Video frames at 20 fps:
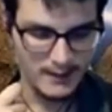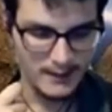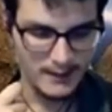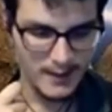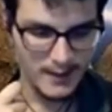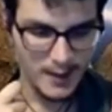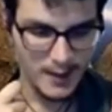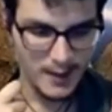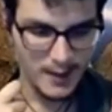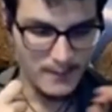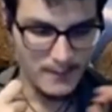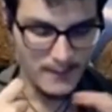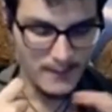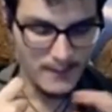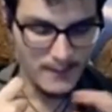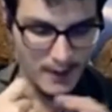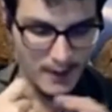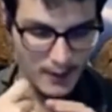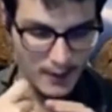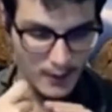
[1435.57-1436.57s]

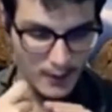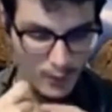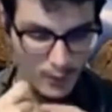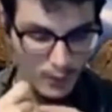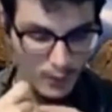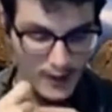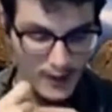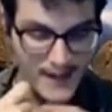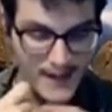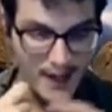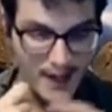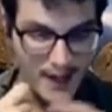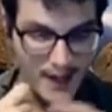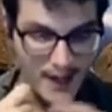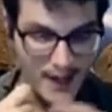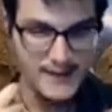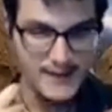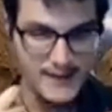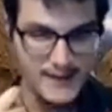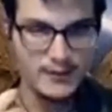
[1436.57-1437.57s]

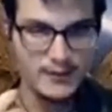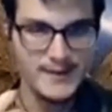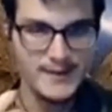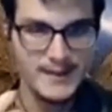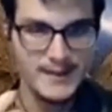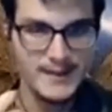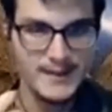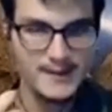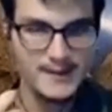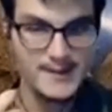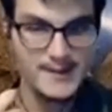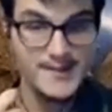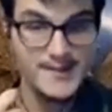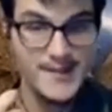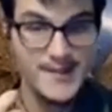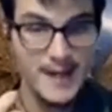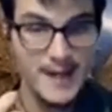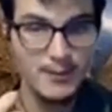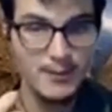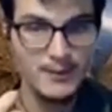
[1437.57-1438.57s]
1,000 different things
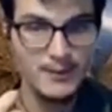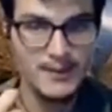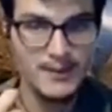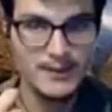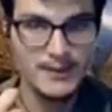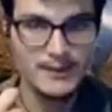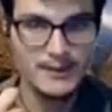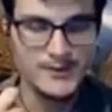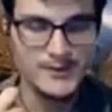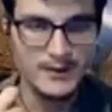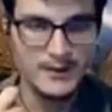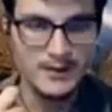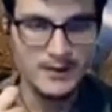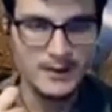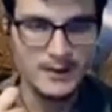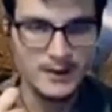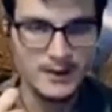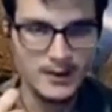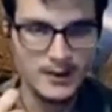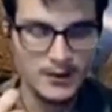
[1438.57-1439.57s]
simultaneously.
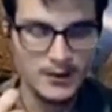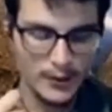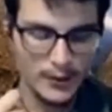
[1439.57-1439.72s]
So,